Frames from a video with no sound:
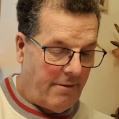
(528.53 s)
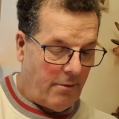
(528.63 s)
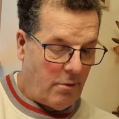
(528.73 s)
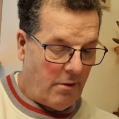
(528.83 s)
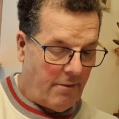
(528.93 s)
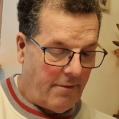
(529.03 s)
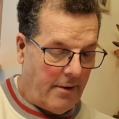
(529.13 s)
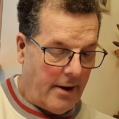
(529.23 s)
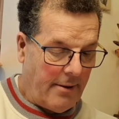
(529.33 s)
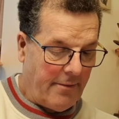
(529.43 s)
4 and
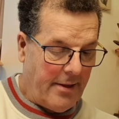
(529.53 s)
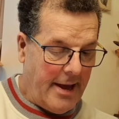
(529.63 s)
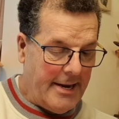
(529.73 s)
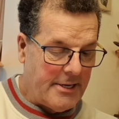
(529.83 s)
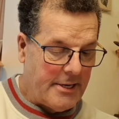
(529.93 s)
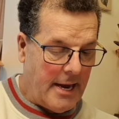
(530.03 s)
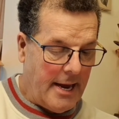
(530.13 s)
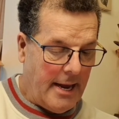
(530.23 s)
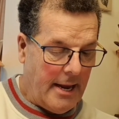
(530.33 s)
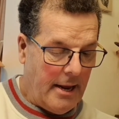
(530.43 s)
5. They
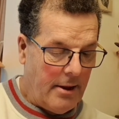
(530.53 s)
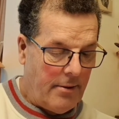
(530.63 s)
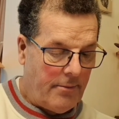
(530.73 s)
say,